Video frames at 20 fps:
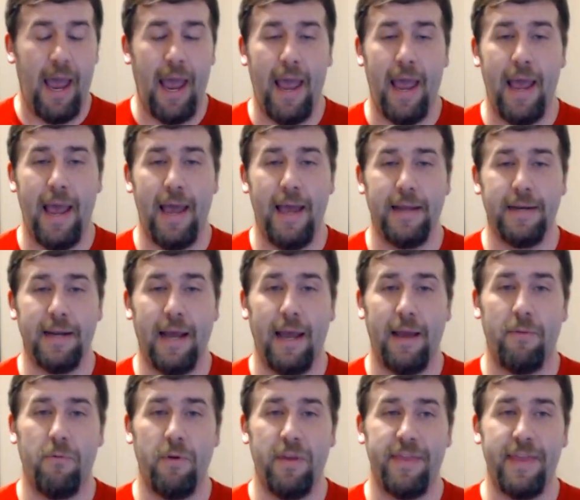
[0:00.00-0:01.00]
And
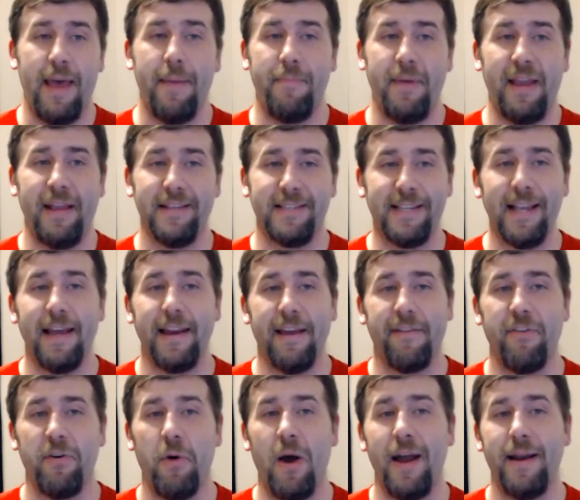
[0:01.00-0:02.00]
with that being said,
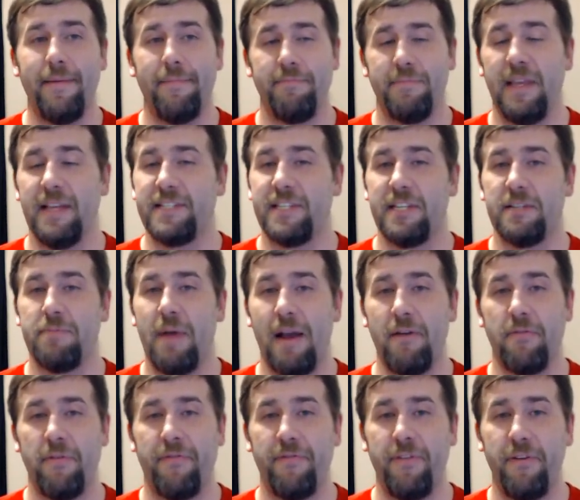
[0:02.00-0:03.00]
everyone, this is my
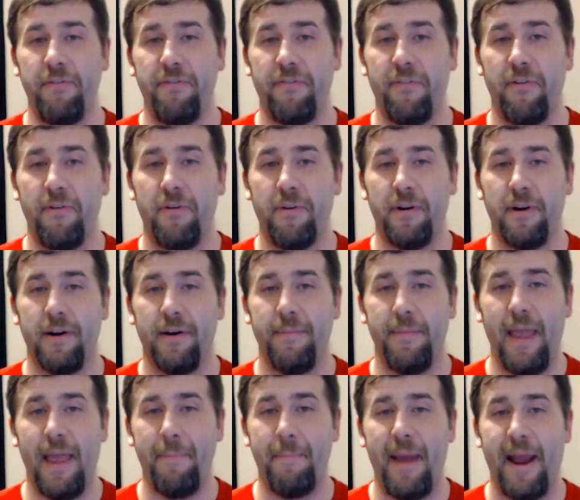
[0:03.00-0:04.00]
review
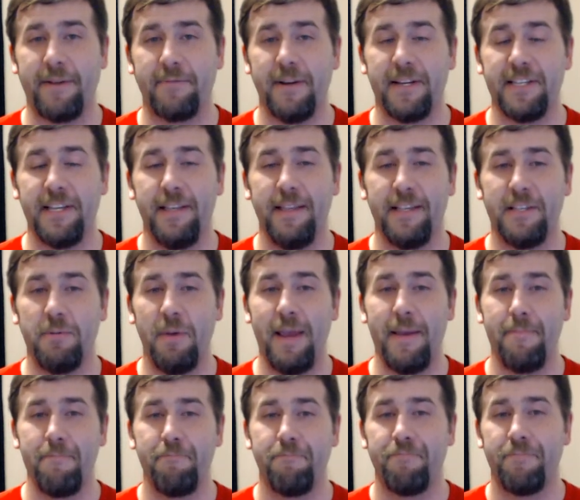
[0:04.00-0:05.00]
for Impact Wrestling this
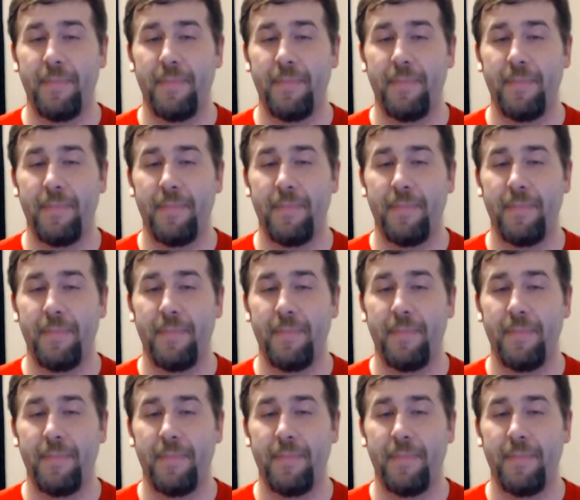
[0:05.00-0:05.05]
week,